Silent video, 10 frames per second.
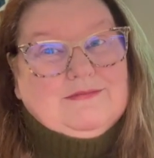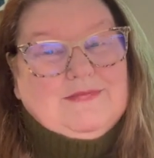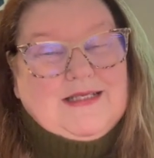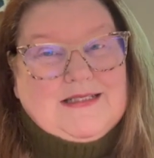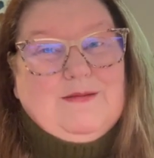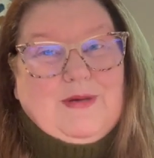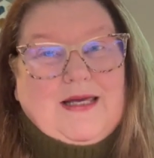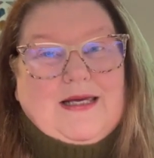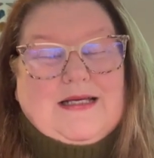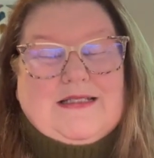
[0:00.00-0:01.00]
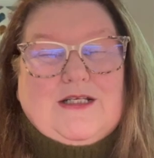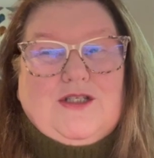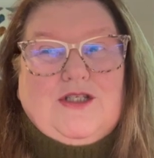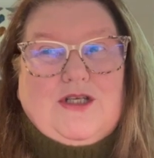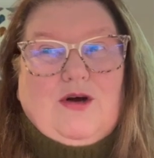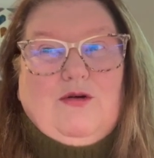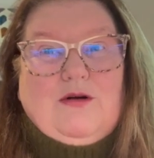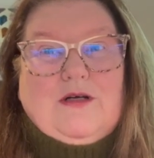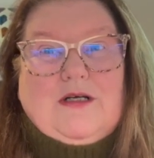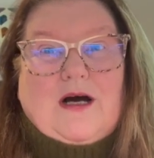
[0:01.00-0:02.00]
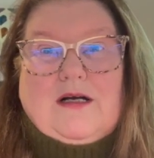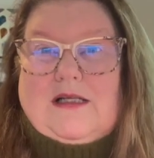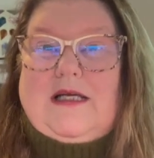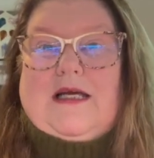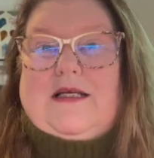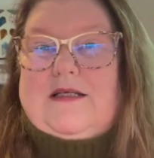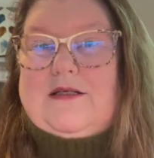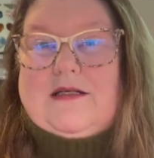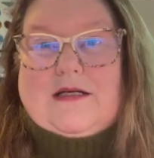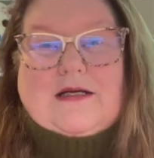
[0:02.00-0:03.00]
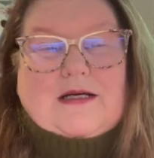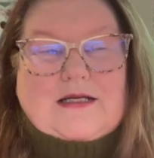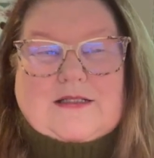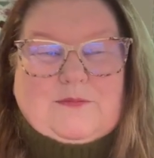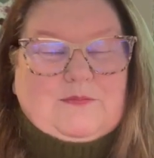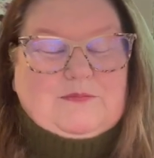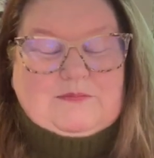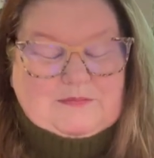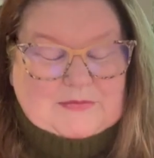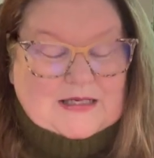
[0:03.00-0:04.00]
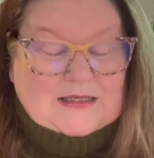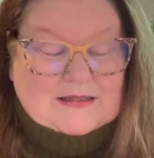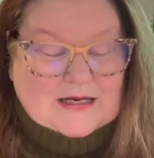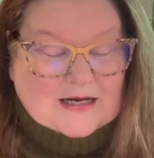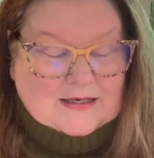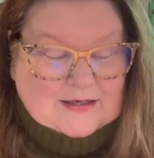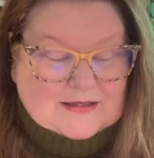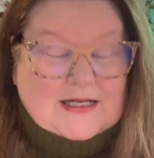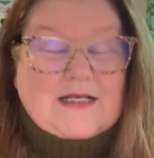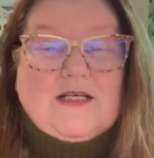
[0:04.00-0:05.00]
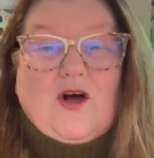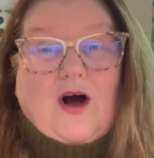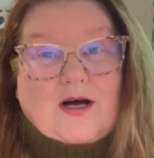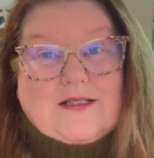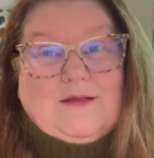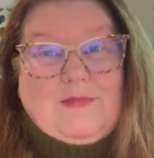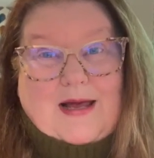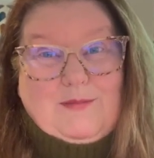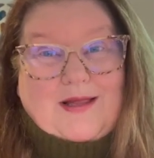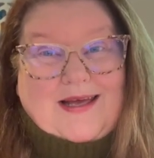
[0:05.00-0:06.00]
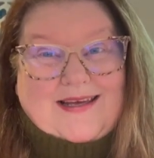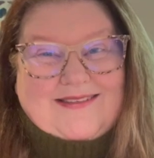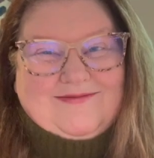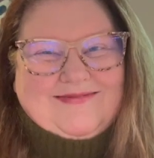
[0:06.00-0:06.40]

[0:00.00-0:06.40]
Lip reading: It's the Minky because it's so cuddly, and that is an awesome nap blanket.